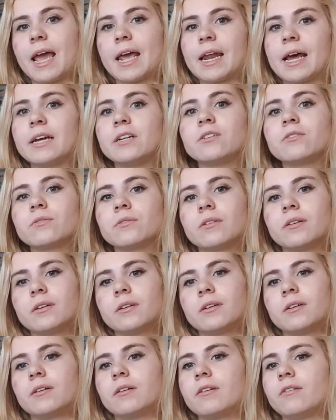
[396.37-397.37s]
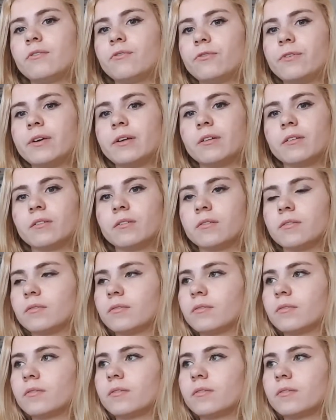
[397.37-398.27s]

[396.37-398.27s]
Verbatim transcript: and I don't feel